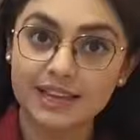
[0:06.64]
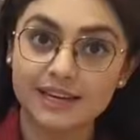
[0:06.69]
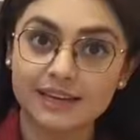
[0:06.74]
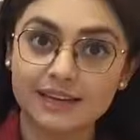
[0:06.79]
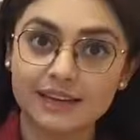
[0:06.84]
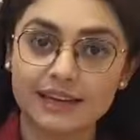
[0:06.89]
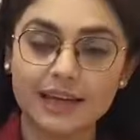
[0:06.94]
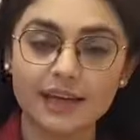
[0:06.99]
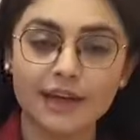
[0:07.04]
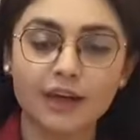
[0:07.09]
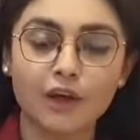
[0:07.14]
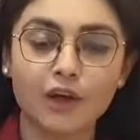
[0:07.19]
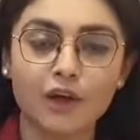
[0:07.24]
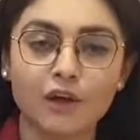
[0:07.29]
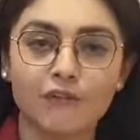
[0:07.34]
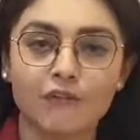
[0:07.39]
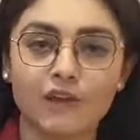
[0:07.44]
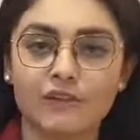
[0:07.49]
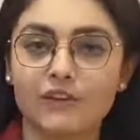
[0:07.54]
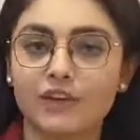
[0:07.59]
India,
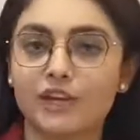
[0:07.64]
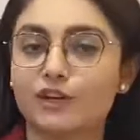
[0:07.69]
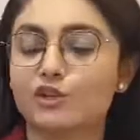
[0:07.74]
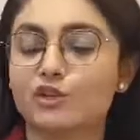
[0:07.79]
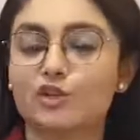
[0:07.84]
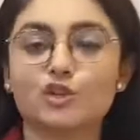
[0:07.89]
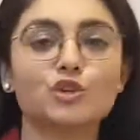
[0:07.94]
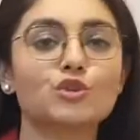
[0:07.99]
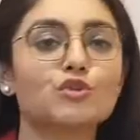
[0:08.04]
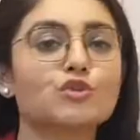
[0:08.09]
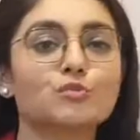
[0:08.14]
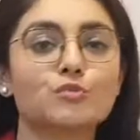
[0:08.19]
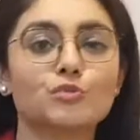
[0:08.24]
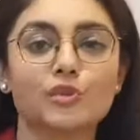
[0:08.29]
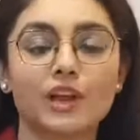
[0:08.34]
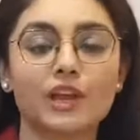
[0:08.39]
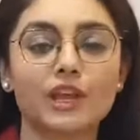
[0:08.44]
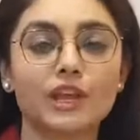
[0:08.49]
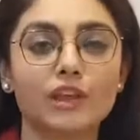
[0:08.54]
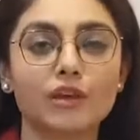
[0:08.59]
where we continue to
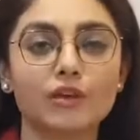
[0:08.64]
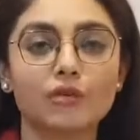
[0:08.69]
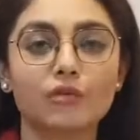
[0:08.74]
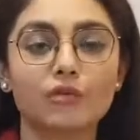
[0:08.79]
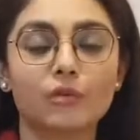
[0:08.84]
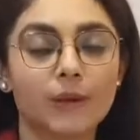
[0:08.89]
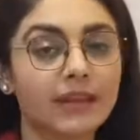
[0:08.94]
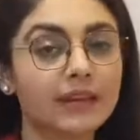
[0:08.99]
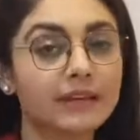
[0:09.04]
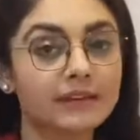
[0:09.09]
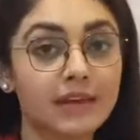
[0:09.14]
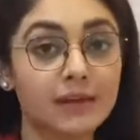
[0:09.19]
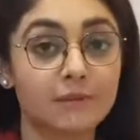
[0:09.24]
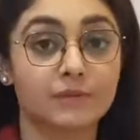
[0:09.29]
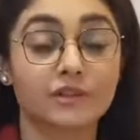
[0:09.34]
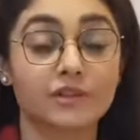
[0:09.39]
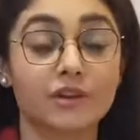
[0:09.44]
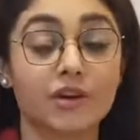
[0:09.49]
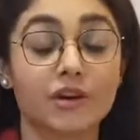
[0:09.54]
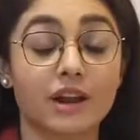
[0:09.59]
bring you quick
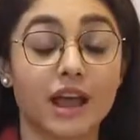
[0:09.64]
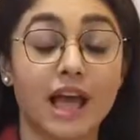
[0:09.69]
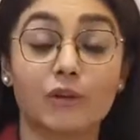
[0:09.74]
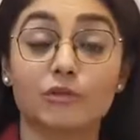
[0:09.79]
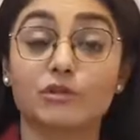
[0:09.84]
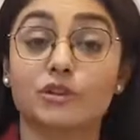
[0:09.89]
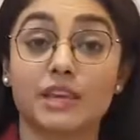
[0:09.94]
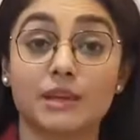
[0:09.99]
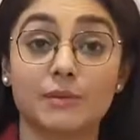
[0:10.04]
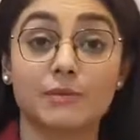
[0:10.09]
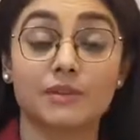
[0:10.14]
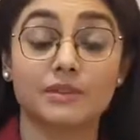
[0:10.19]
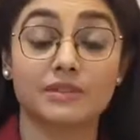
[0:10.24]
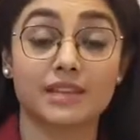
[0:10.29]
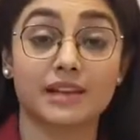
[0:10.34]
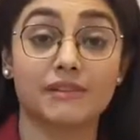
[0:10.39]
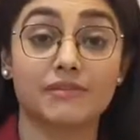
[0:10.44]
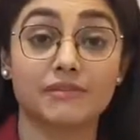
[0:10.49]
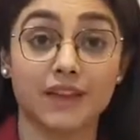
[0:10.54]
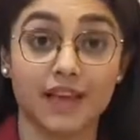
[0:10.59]
tips on how to keep
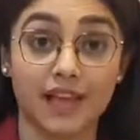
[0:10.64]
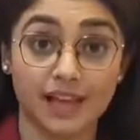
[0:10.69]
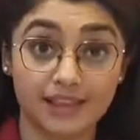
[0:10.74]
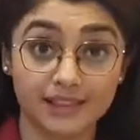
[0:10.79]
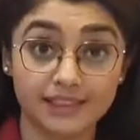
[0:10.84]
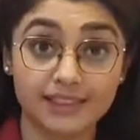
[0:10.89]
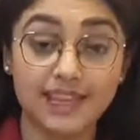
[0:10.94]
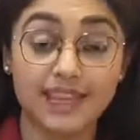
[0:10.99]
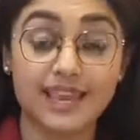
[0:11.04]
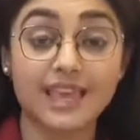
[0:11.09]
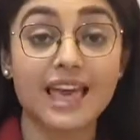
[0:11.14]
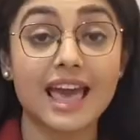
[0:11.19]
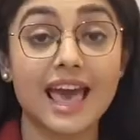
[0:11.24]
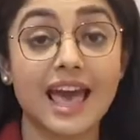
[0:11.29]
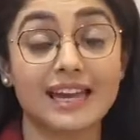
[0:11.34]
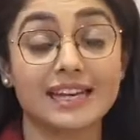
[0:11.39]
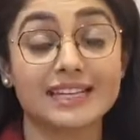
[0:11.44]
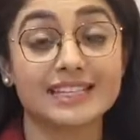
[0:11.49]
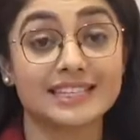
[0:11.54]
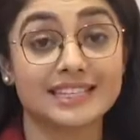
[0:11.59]
yourself healthy
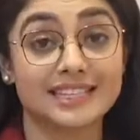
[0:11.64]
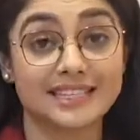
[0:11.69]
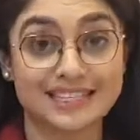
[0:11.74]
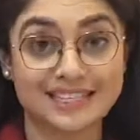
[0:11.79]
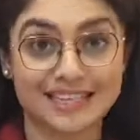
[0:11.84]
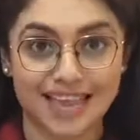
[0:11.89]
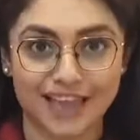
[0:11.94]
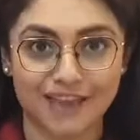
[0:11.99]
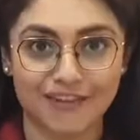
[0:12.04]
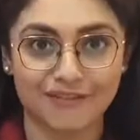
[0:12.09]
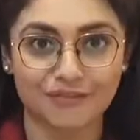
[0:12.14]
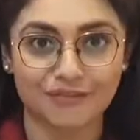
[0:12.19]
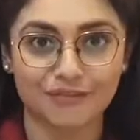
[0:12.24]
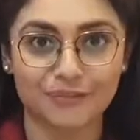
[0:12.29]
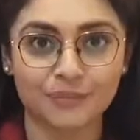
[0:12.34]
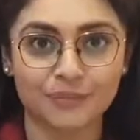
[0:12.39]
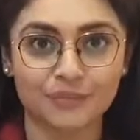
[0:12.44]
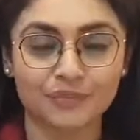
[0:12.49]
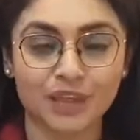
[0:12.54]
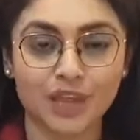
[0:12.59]
and
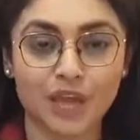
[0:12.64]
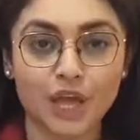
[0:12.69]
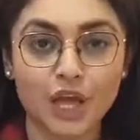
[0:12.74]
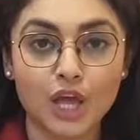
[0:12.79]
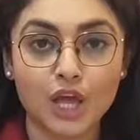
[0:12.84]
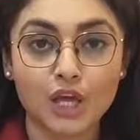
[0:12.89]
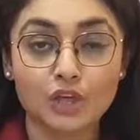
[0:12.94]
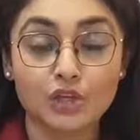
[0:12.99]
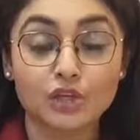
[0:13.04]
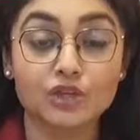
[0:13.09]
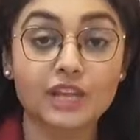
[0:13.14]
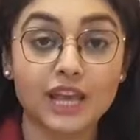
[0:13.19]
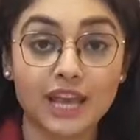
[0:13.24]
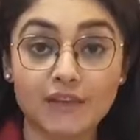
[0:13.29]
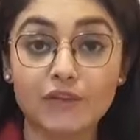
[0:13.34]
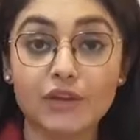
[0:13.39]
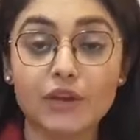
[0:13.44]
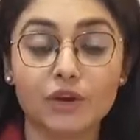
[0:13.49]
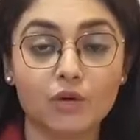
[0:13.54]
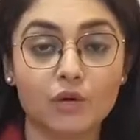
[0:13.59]
safe.
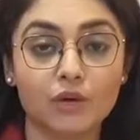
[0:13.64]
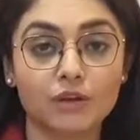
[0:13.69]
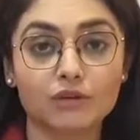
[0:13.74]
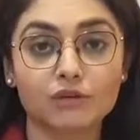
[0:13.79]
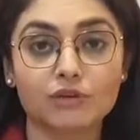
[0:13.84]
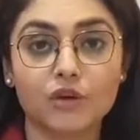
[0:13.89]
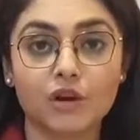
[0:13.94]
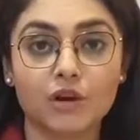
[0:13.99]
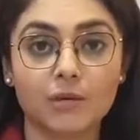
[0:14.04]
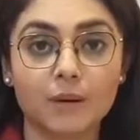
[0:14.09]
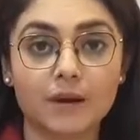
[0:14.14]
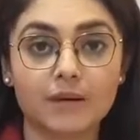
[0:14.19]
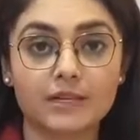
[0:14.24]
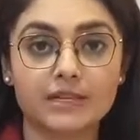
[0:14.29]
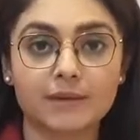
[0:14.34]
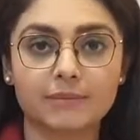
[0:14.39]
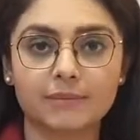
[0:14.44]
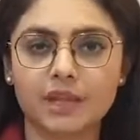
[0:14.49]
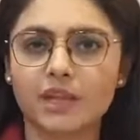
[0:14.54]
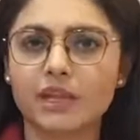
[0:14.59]
Today, we are going to talk about
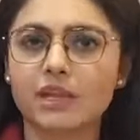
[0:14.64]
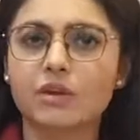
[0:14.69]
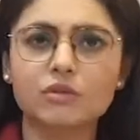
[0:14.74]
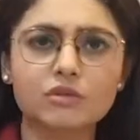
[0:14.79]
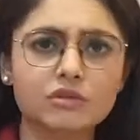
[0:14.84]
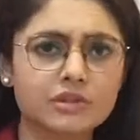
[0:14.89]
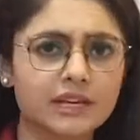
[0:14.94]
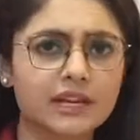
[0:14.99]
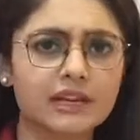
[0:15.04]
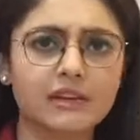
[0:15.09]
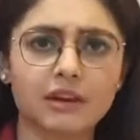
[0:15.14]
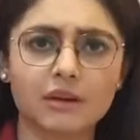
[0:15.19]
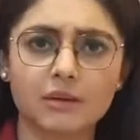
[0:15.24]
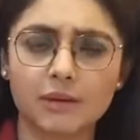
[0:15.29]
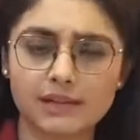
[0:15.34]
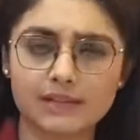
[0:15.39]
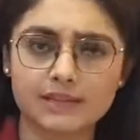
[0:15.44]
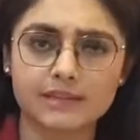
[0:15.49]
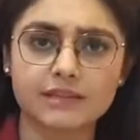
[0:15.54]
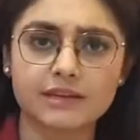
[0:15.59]
something hugely
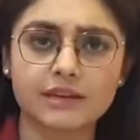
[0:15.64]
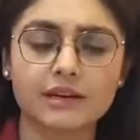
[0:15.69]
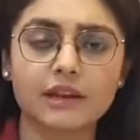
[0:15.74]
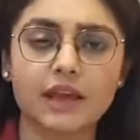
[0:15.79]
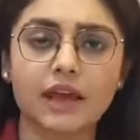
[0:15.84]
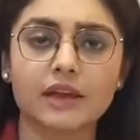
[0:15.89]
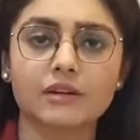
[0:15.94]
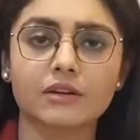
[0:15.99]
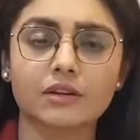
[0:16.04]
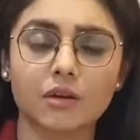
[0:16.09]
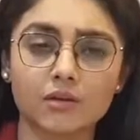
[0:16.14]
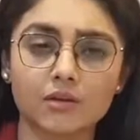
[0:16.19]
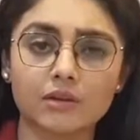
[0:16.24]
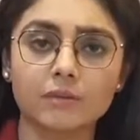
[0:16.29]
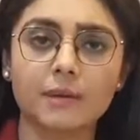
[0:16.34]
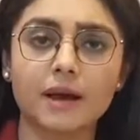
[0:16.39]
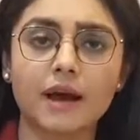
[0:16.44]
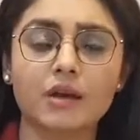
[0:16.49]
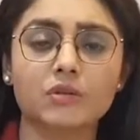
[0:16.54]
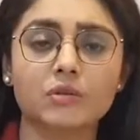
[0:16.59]
requested and talked
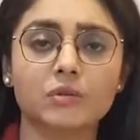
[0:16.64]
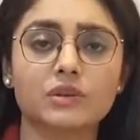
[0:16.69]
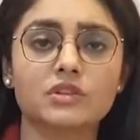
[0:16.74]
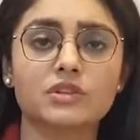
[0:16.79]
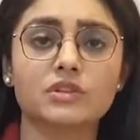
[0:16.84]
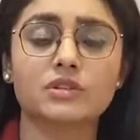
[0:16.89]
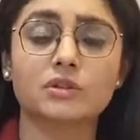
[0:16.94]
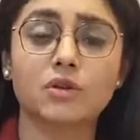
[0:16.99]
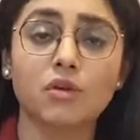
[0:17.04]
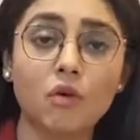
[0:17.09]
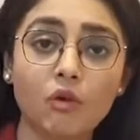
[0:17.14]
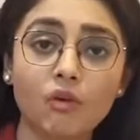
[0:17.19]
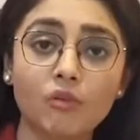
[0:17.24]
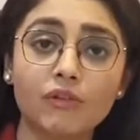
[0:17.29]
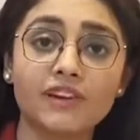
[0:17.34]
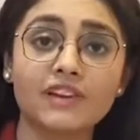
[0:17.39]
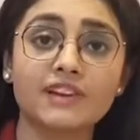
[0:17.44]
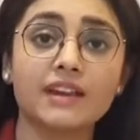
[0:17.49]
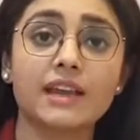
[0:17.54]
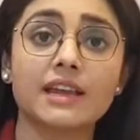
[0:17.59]
about, which is
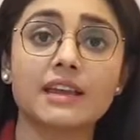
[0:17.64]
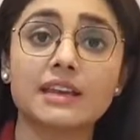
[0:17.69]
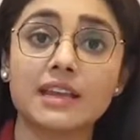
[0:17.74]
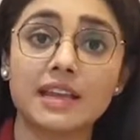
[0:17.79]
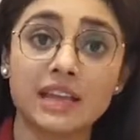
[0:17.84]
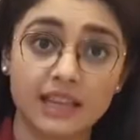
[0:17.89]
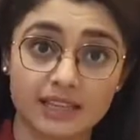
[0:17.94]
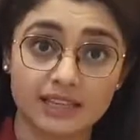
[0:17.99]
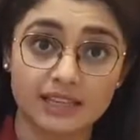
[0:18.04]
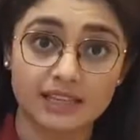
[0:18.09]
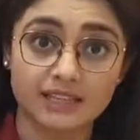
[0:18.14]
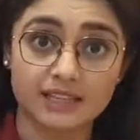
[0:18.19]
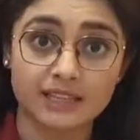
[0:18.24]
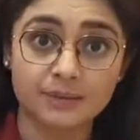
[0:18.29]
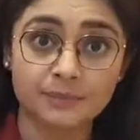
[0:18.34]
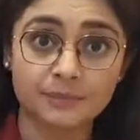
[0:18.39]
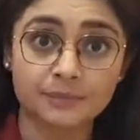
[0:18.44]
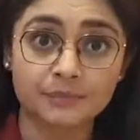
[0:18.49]
COVID in kids.